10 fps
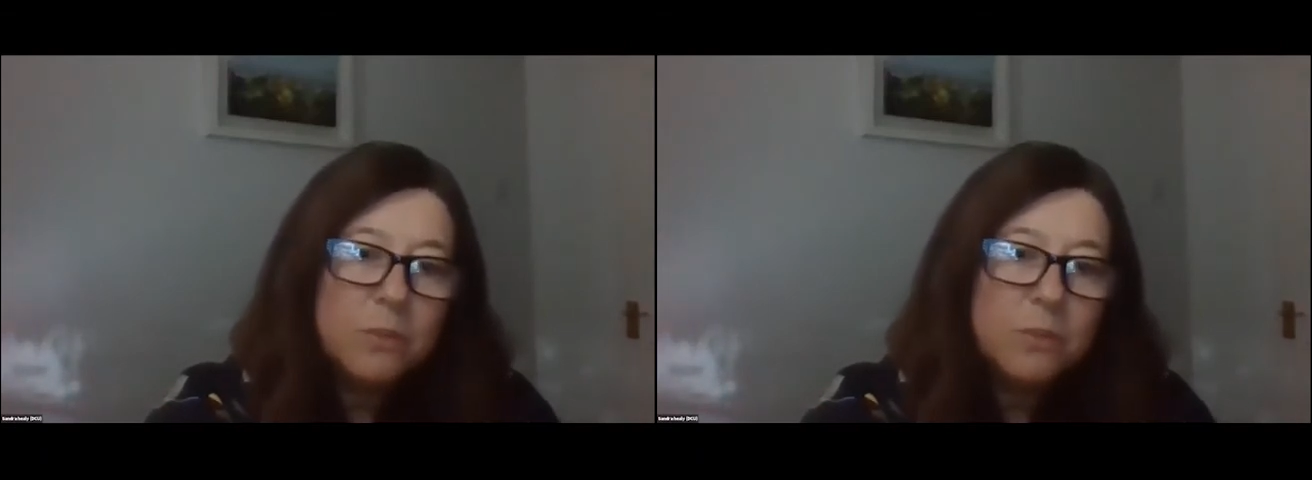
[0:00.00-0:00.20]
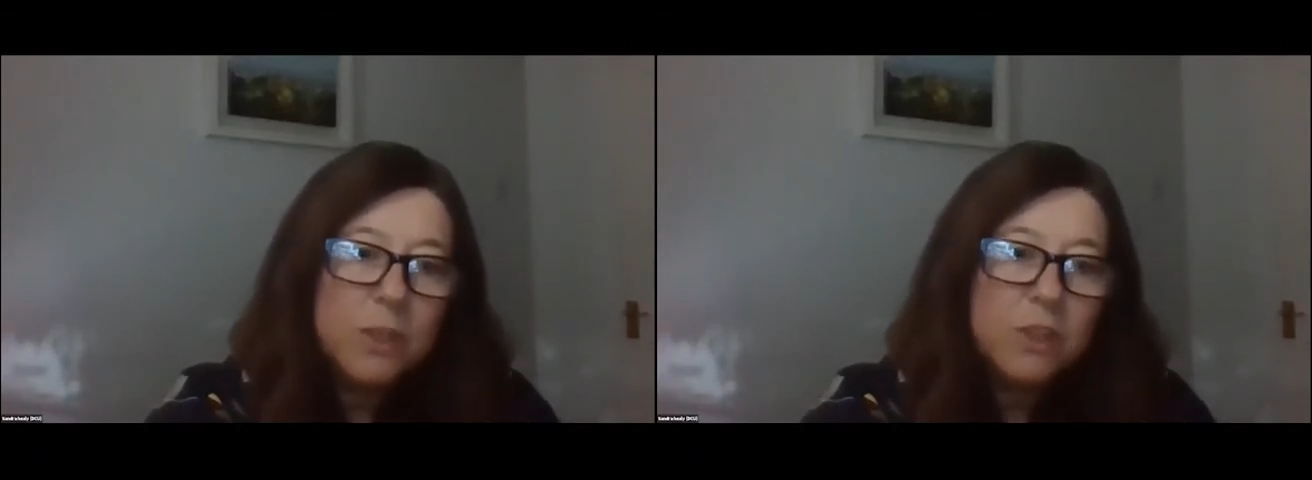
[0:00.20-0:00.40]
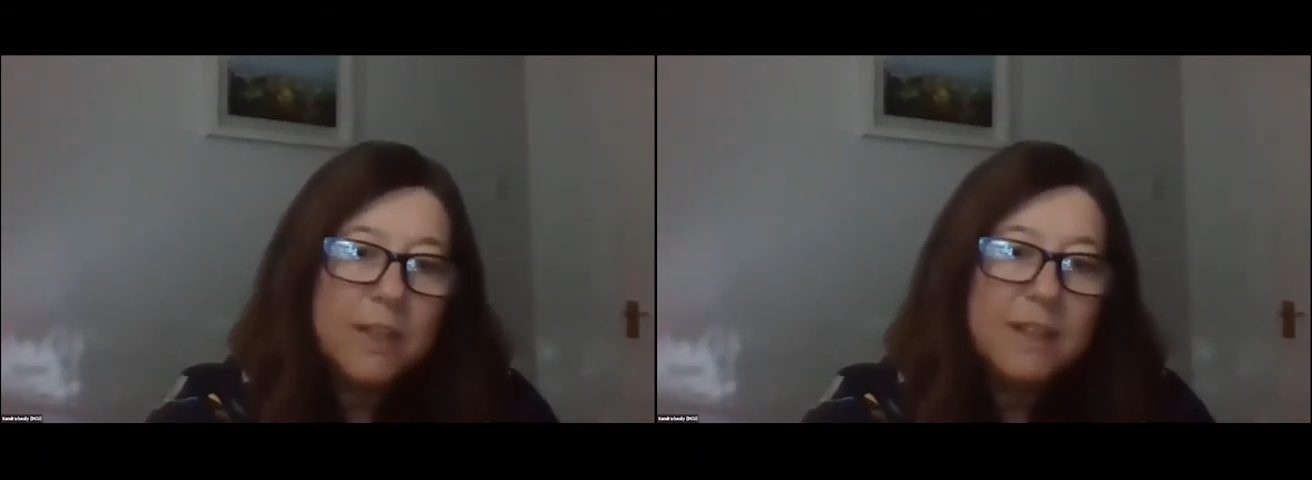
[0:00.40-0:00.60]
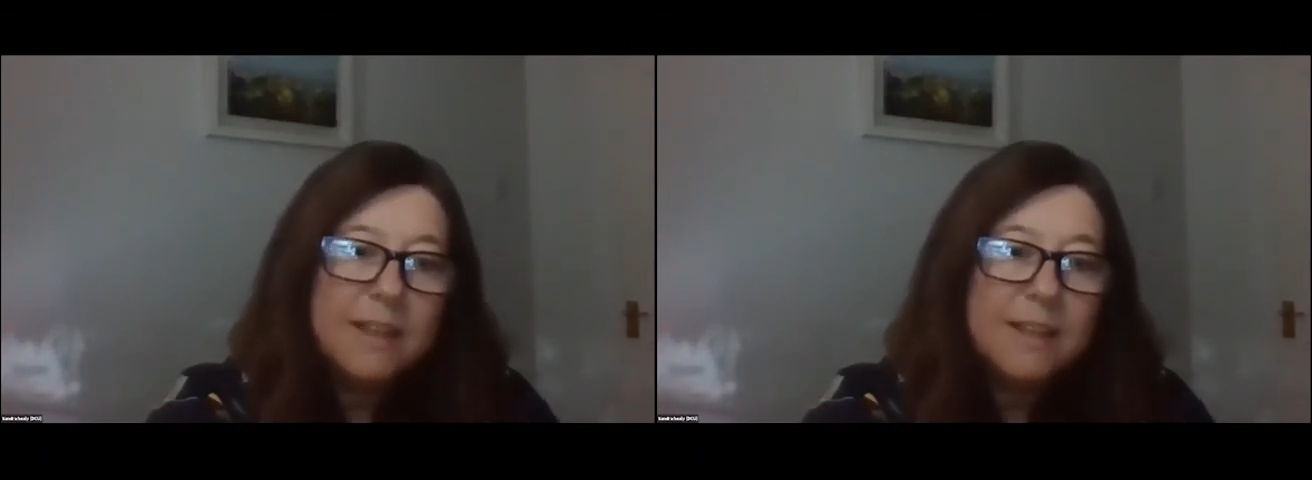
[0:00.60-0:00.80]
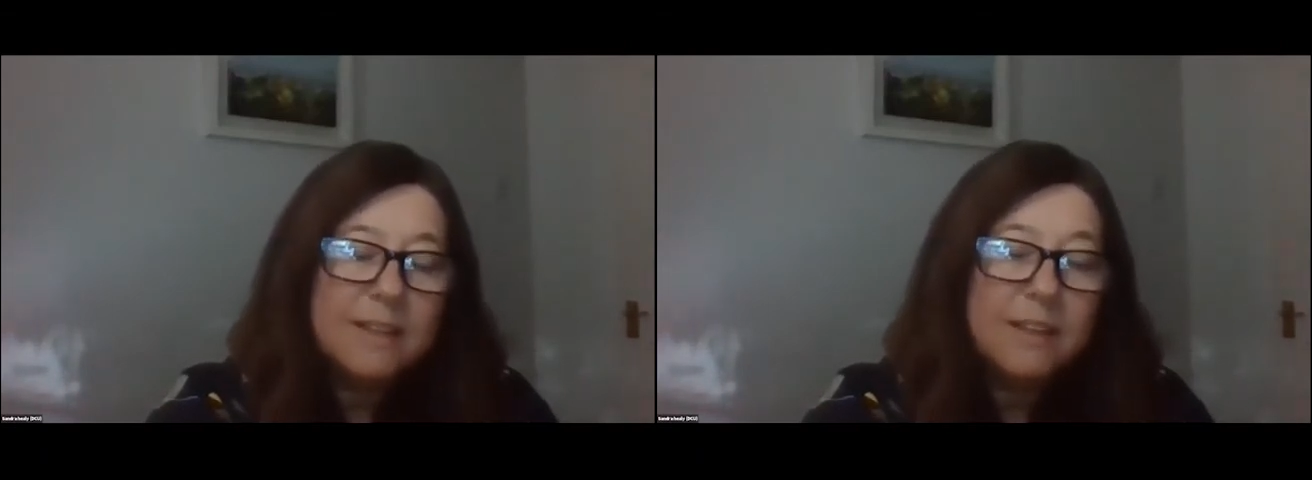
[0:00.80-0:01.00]
which I
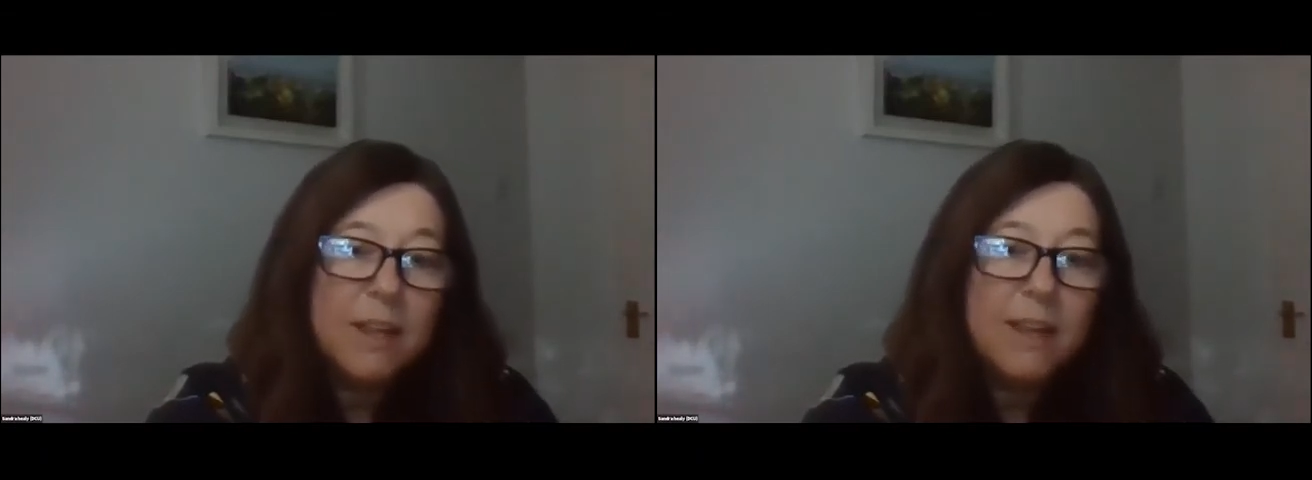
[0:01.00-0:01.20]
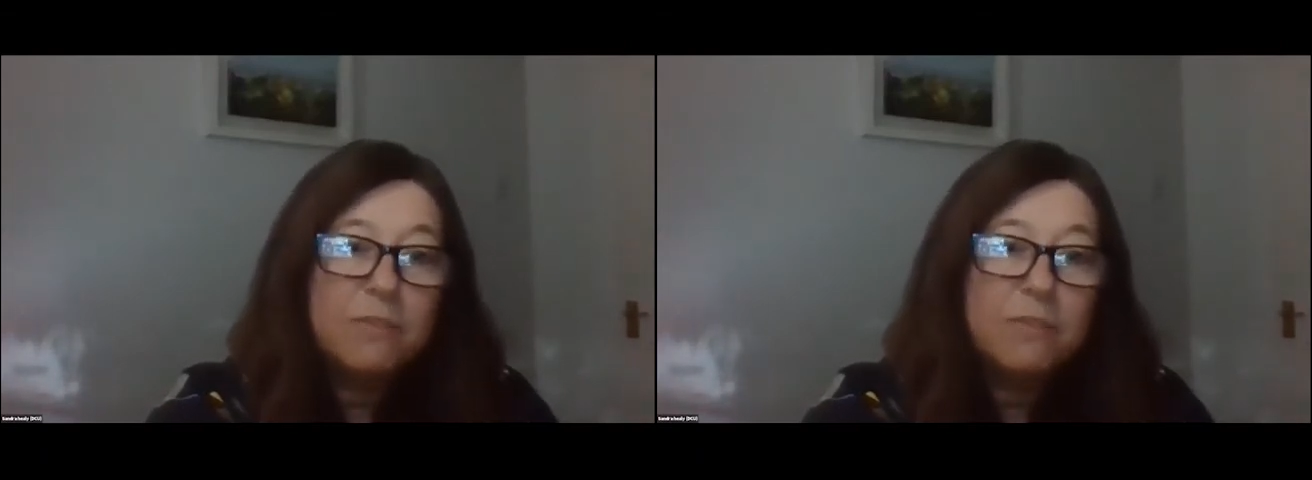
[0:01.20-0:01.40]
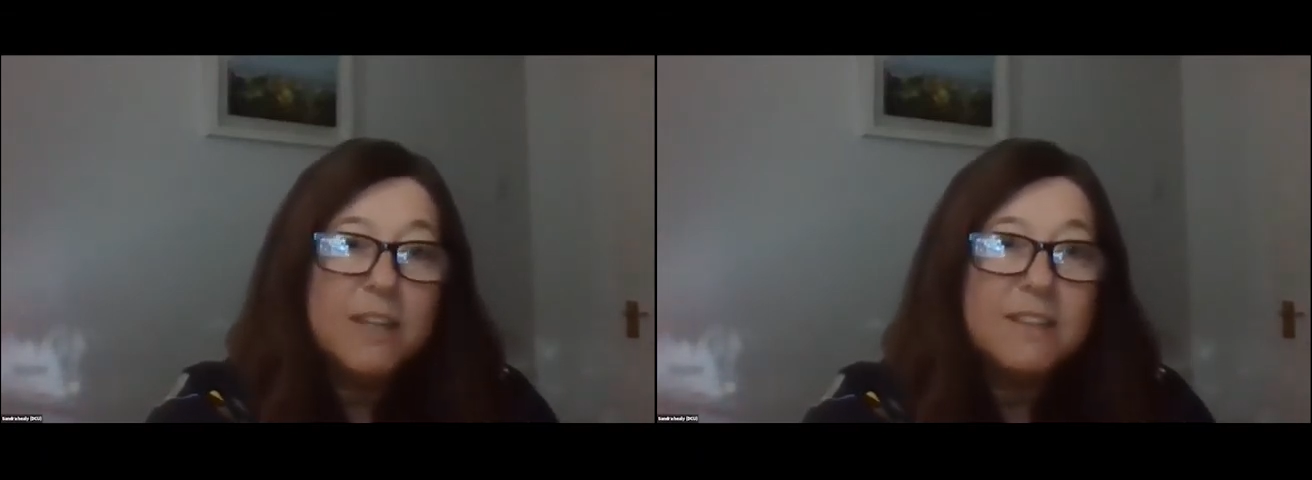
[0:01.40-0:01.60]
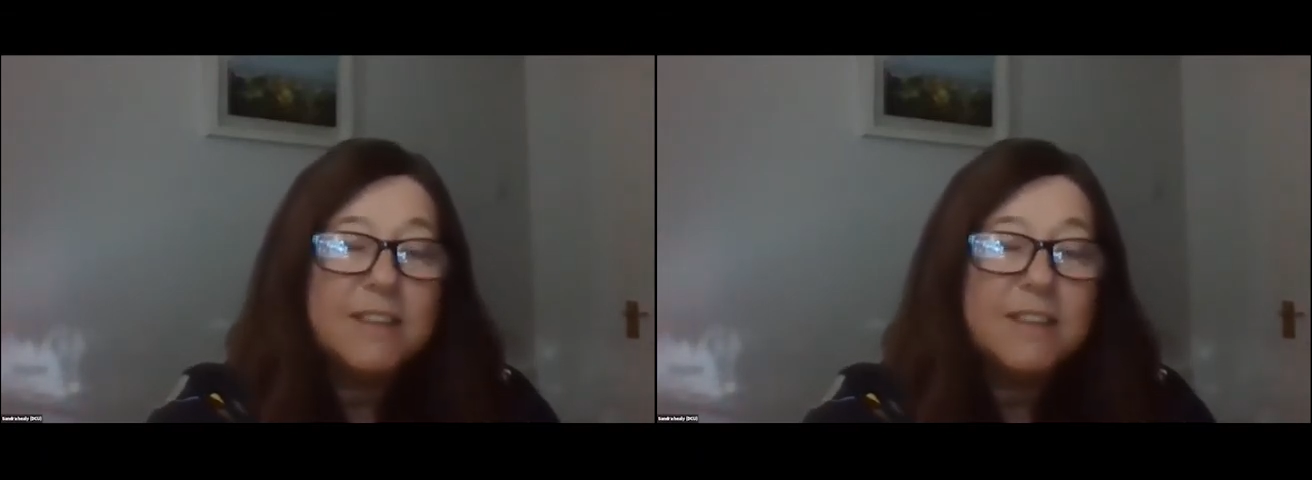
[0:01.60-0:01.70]
think the advice